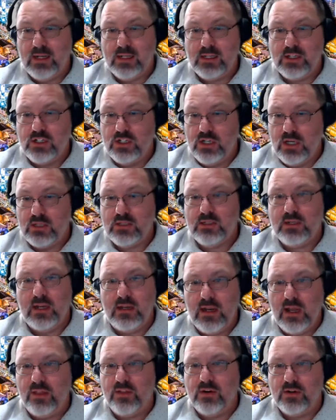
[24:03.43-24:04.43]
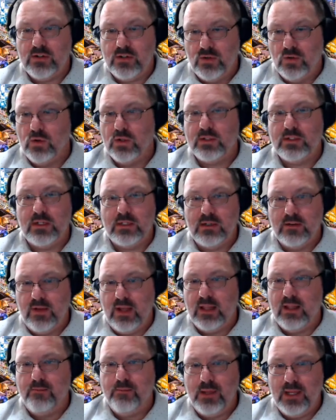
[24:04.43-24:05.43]
It's just another to
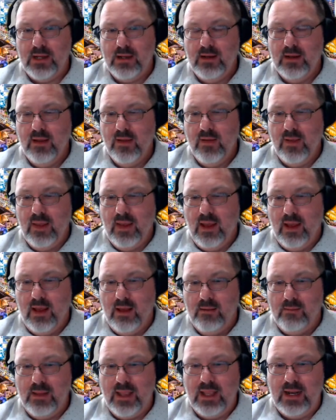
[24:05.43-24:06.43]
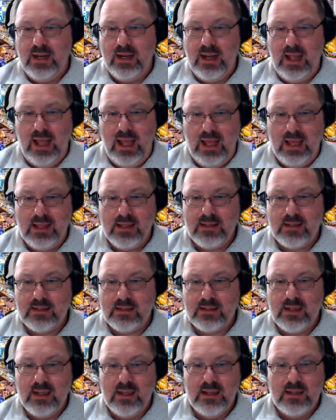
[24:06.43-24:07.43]
develop in, and
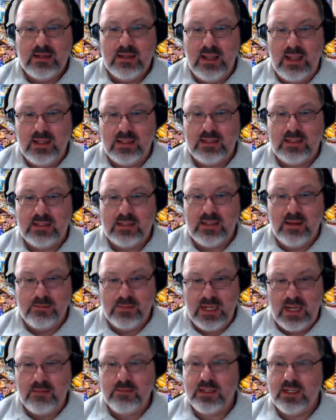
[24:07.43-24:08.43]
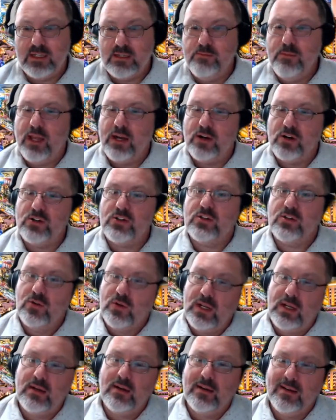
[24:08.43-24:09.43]
sometimes it's better
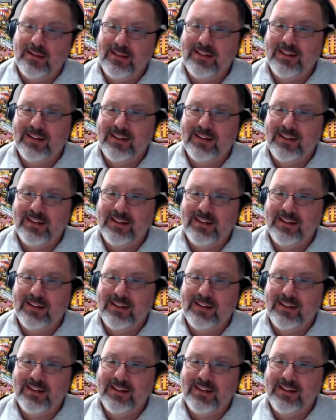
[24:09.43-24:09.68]
suited